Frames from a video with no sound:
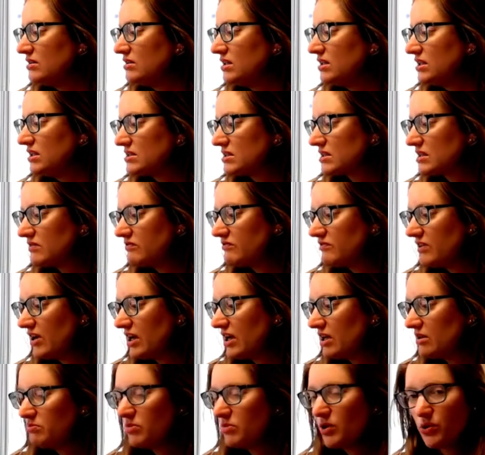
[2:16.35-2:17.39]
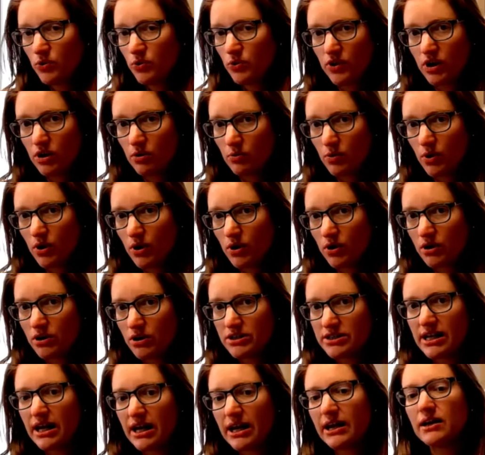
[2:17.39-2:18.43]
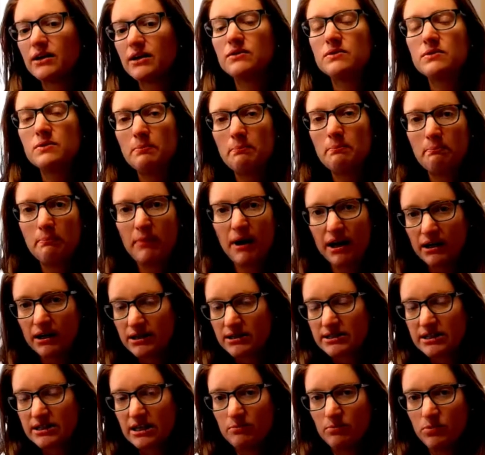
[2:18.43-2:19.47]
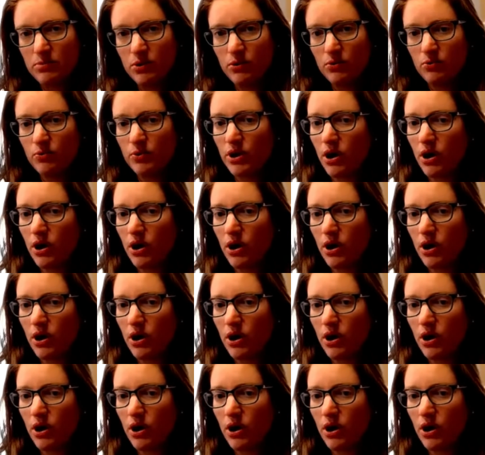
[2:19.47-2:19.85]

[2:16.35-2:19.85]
need to convey in both their words and by example.